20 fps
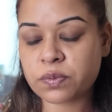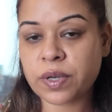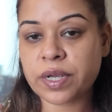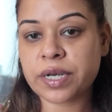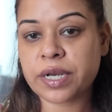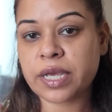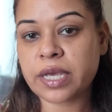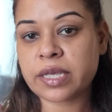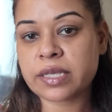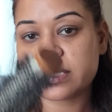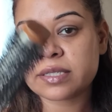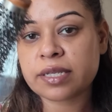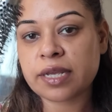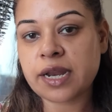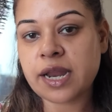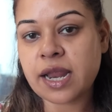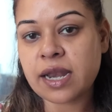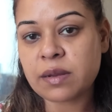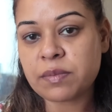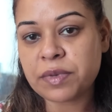One is an
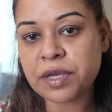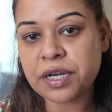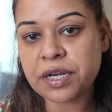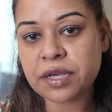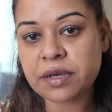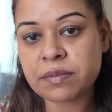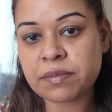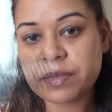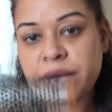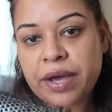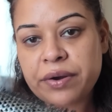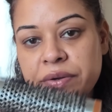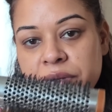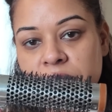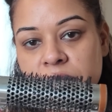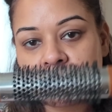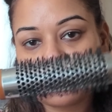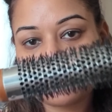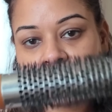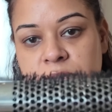aluminium barrel.